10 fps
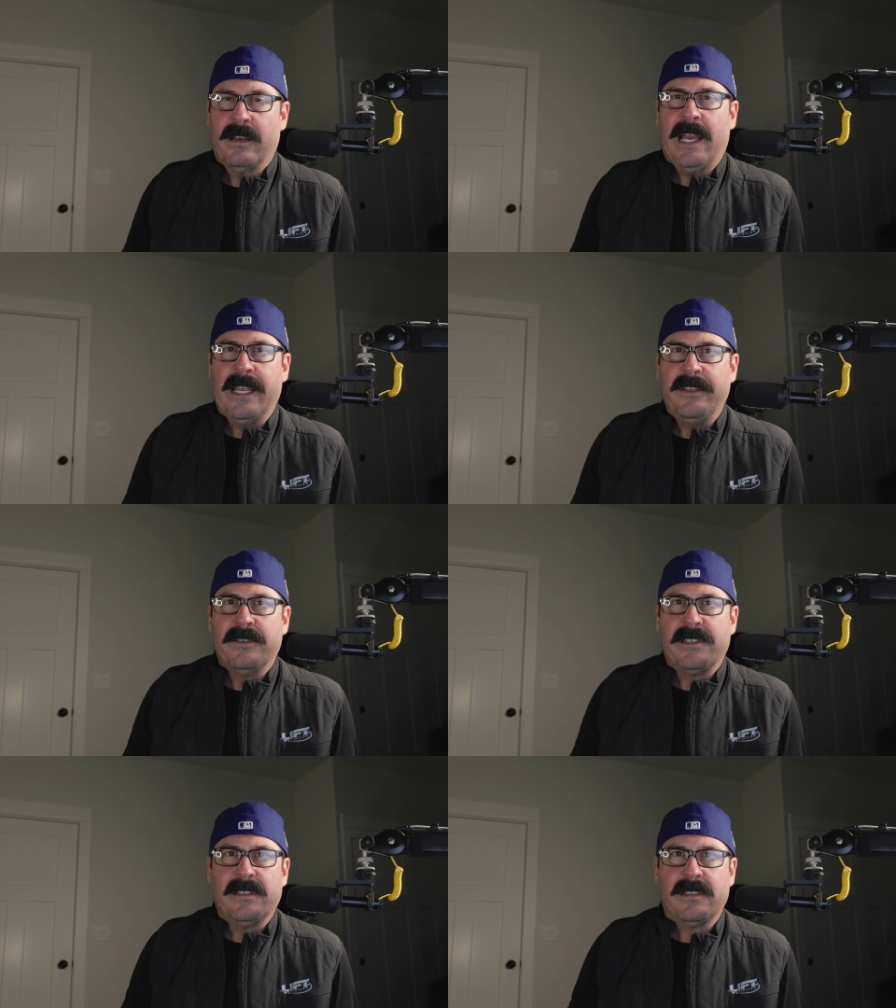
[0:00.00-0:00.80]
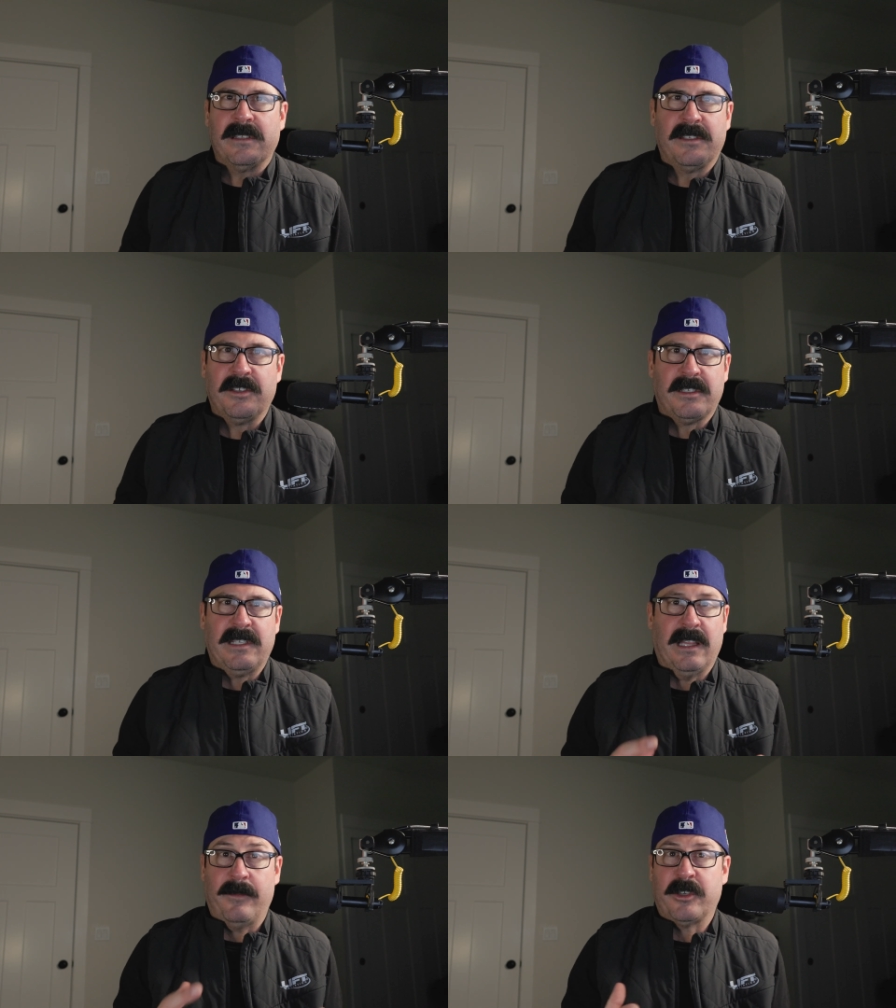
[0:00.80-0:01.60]
airline uses it's just
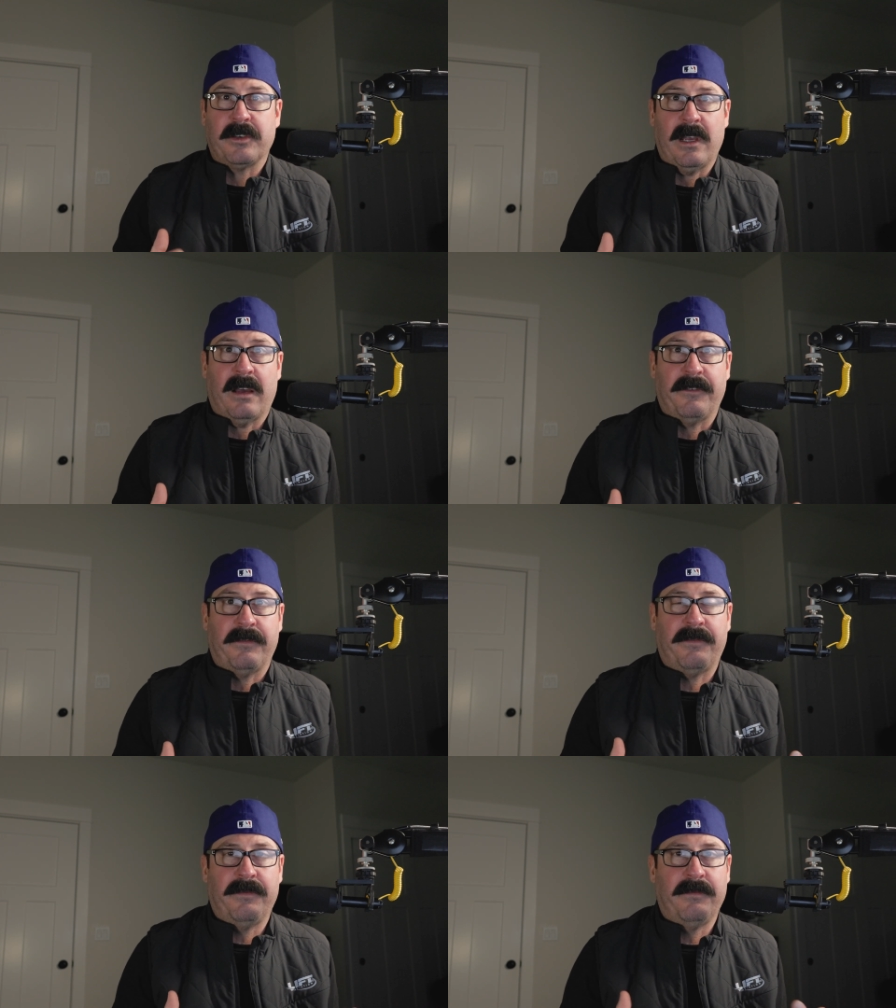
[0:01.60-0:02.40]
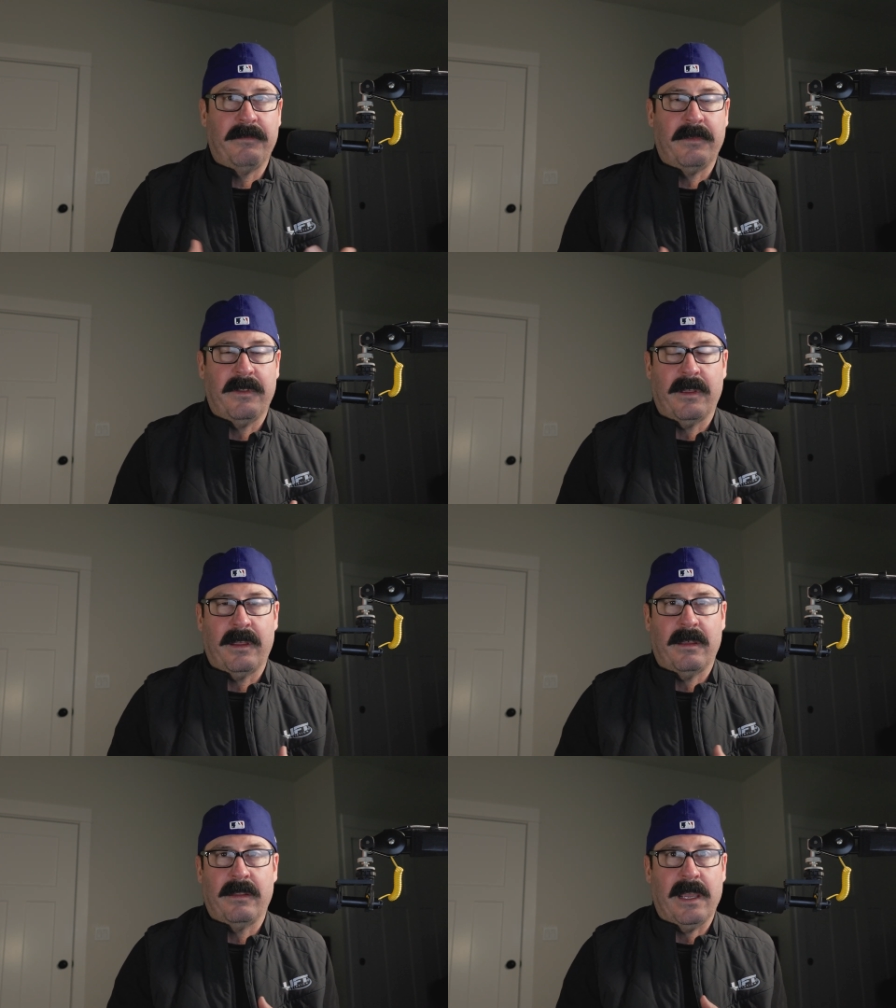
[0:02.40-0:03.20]
telemetry off of the,